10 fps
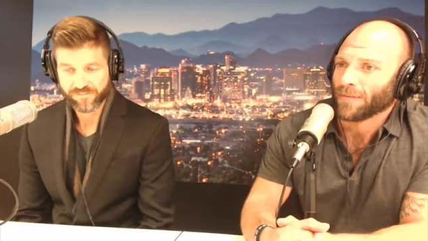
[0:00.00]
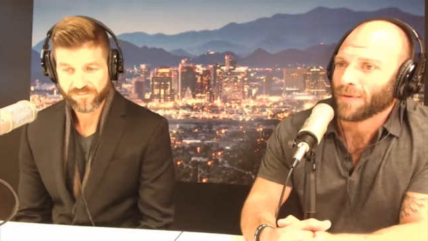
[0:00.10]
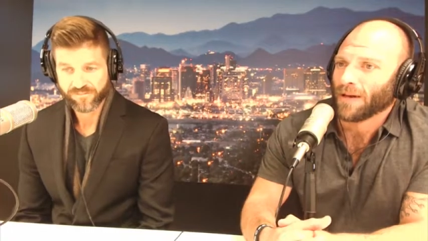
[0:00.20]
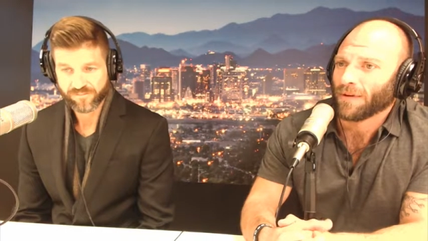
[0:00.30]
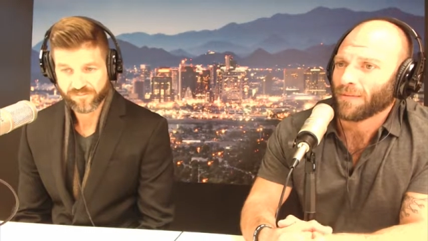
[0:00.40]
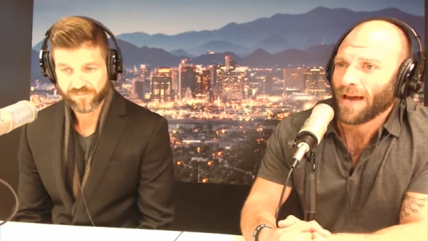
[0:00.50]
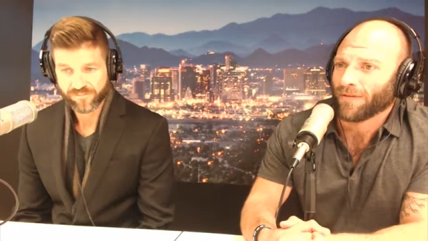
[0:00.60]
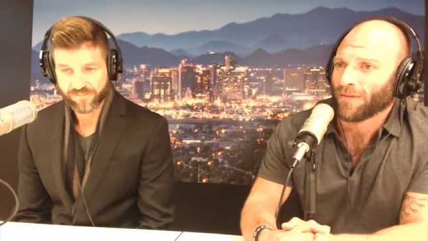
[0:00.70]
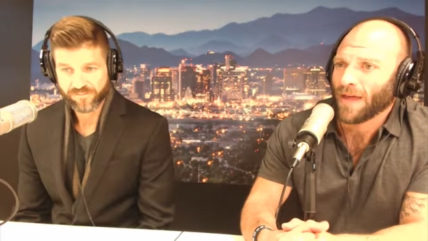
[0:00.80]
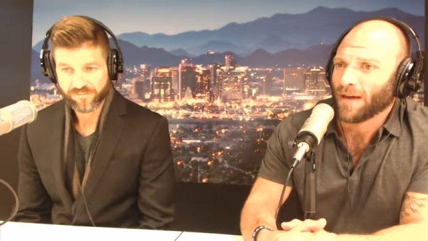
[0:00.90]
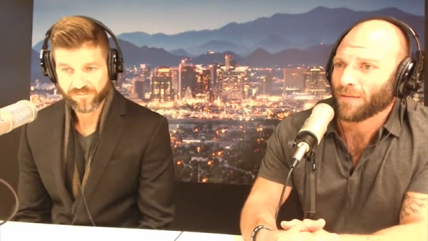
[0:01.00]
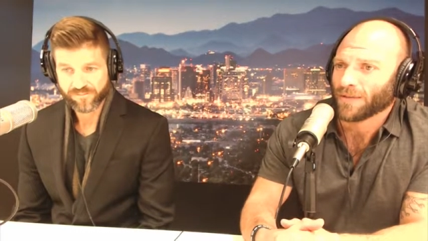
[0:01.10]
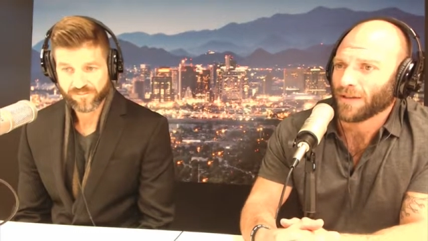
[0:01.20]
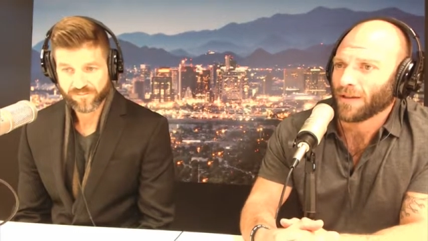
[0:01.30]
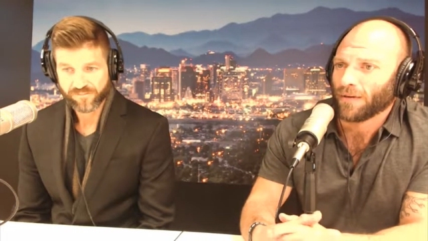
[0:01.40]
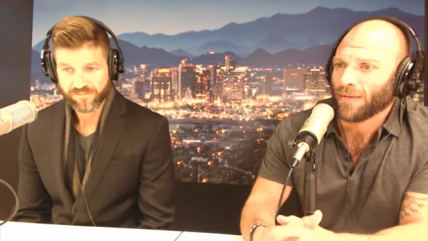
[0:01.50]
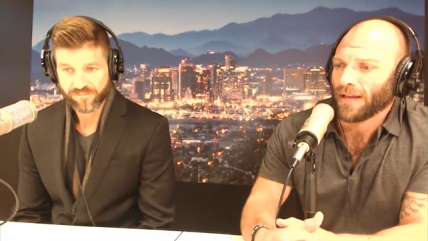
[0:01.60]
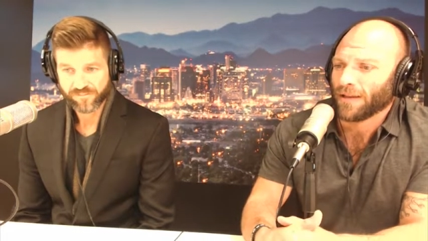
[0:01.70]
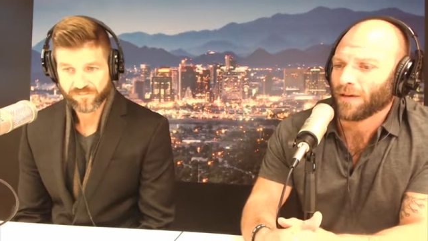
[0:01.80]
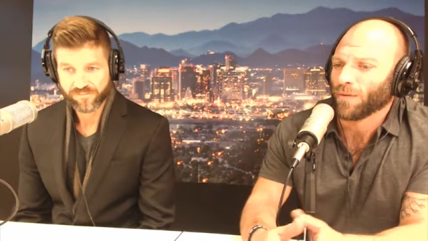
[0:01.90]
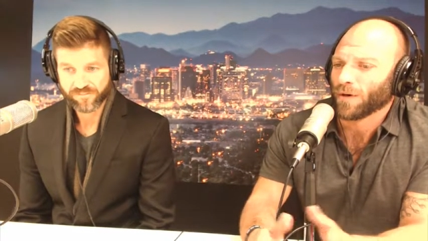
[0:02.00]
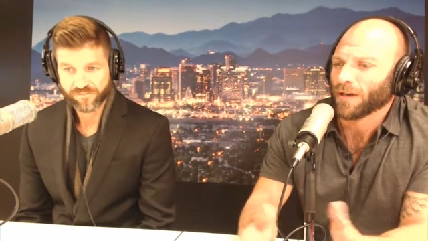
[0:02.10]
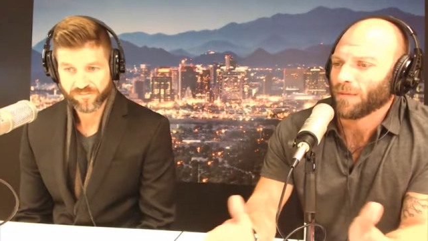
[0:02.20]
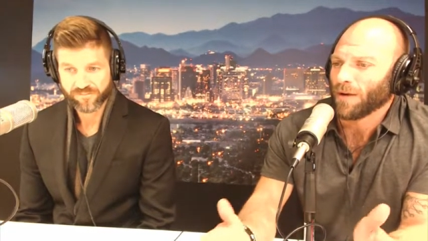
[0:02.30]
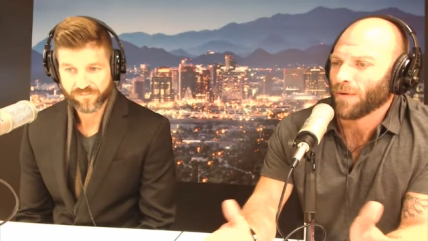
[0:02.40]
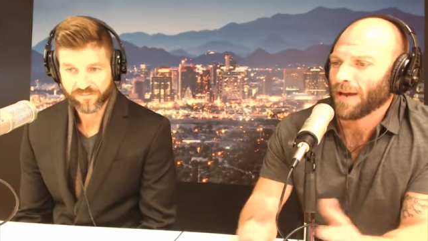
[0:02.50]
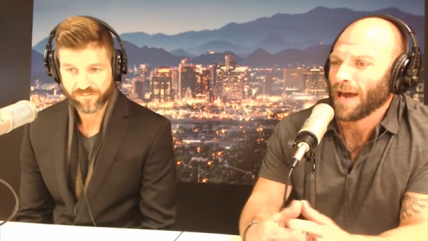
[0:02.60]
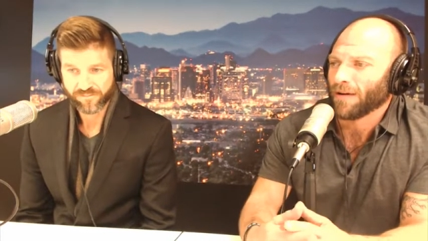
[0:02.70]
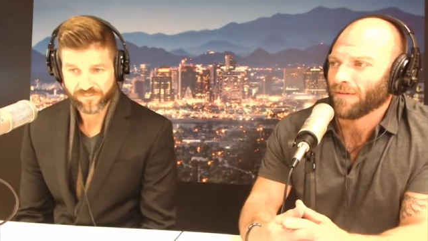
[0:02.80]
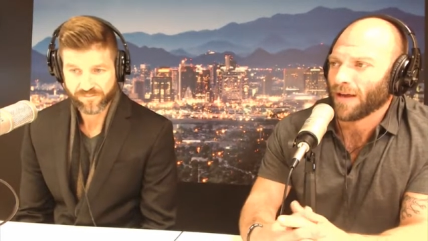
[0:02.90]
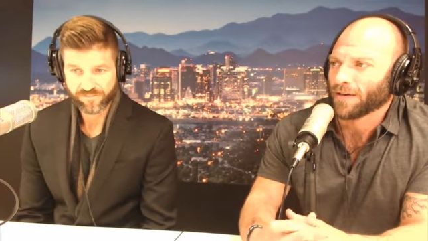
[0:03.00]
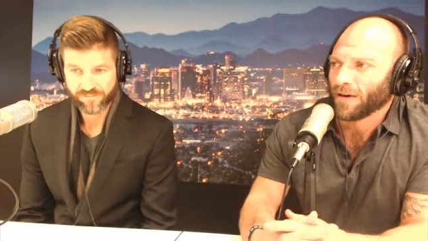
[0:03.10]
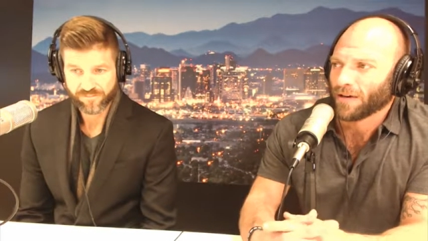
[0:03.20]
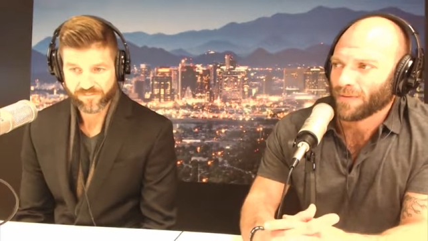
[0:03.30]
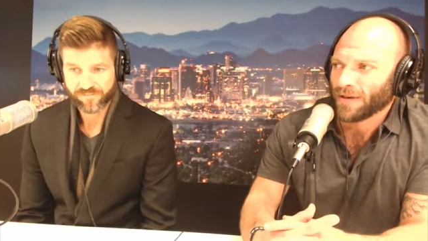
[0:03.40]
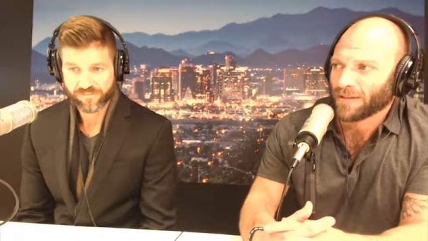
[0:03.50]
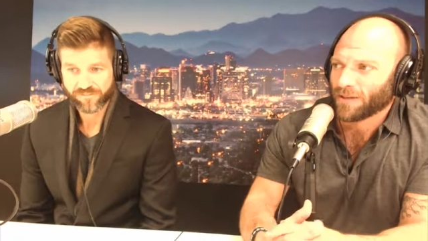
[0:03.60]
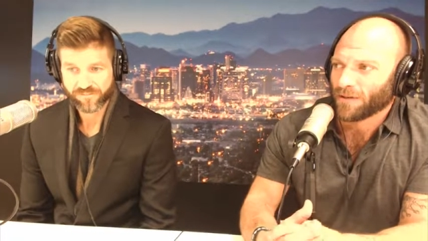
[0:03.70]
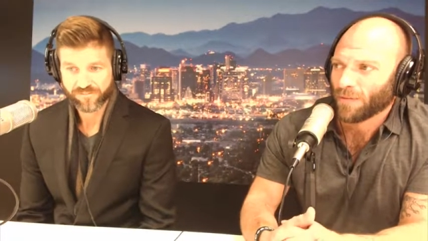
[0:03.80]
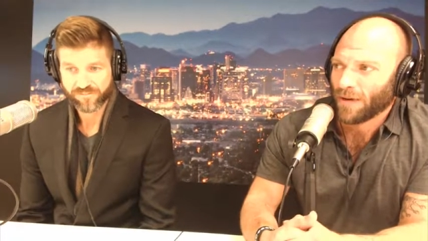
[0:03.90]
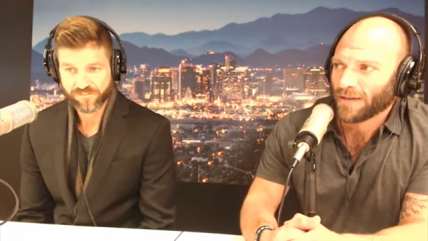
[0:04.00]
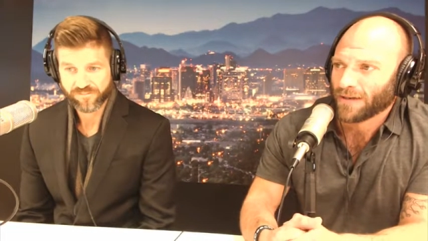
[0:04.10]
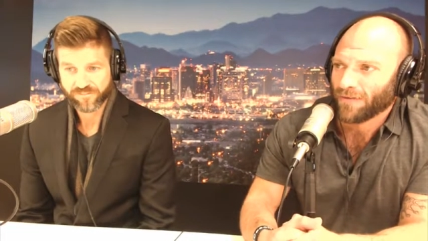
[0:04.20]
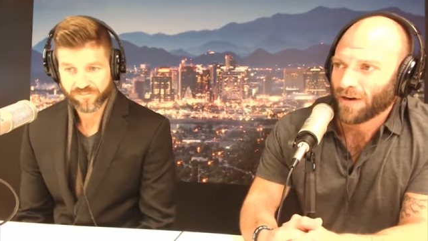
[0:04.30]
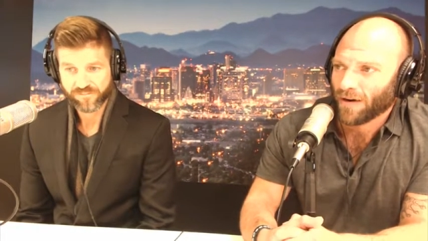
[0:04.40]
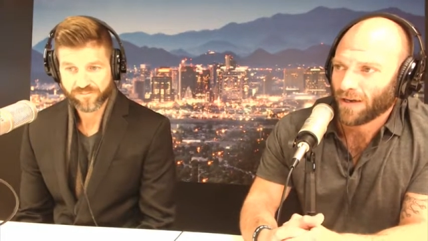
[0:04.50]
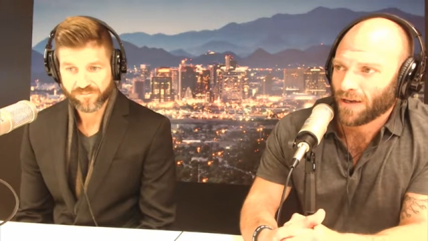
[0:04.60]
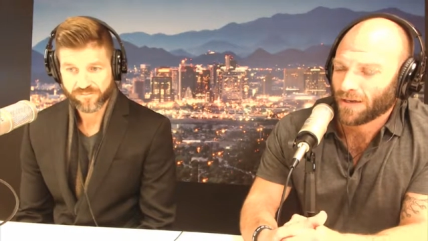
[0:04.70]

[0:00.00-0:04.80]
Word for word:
Speaker 1: Coming back from that, it was a little by little working my way out of that dark space into a positive area.